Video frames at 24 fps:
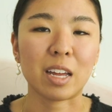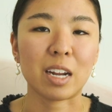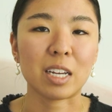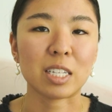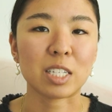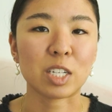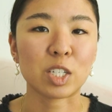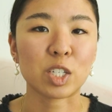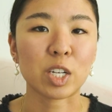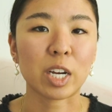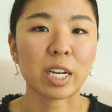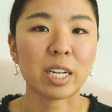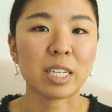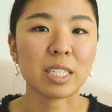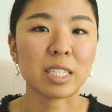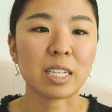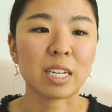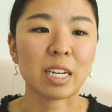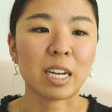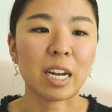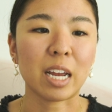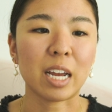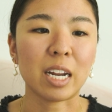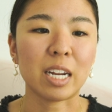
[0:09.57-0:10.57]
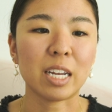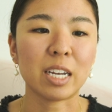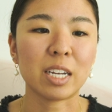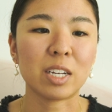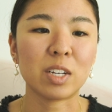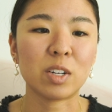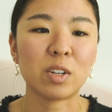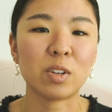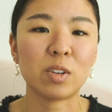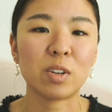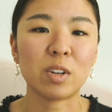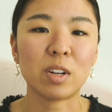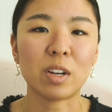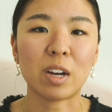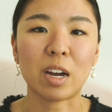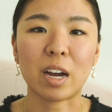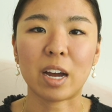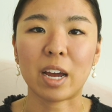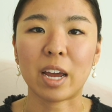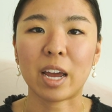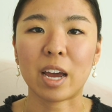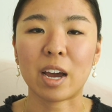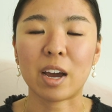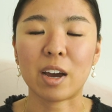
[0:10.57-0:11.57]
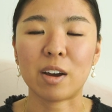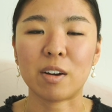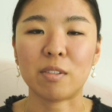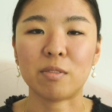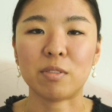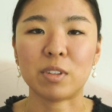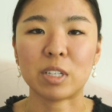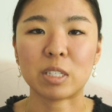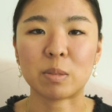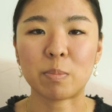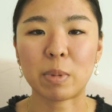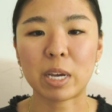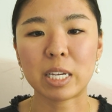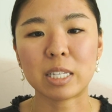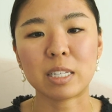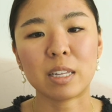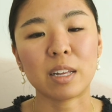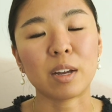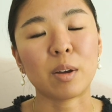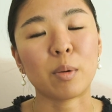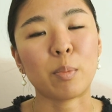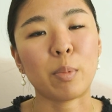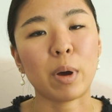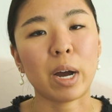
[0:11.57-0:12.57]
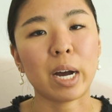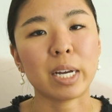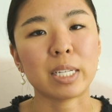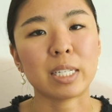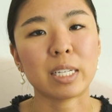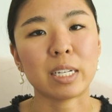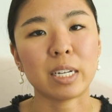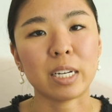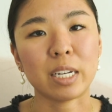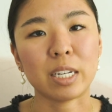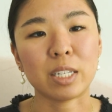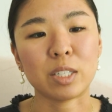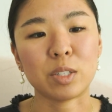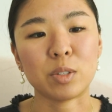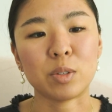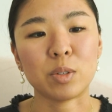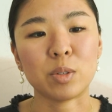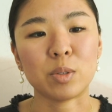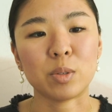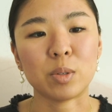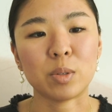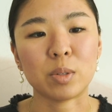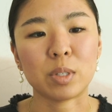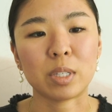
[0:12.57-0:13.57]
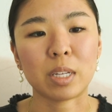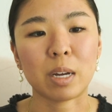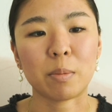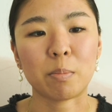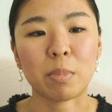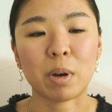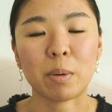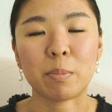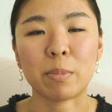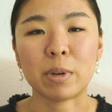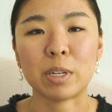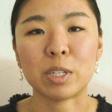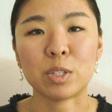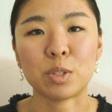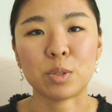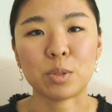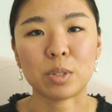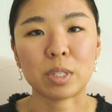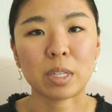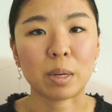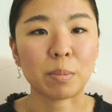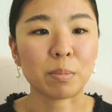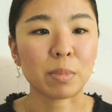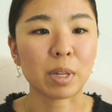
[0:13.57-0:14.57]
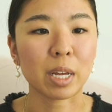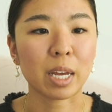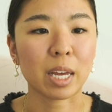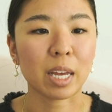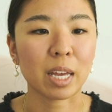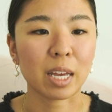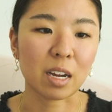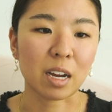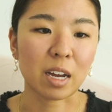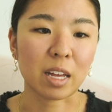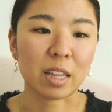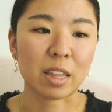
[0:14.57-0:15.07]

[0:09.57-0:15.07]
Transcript: And as a Chinese Canadian, I have the space and the capacity to step up and do something.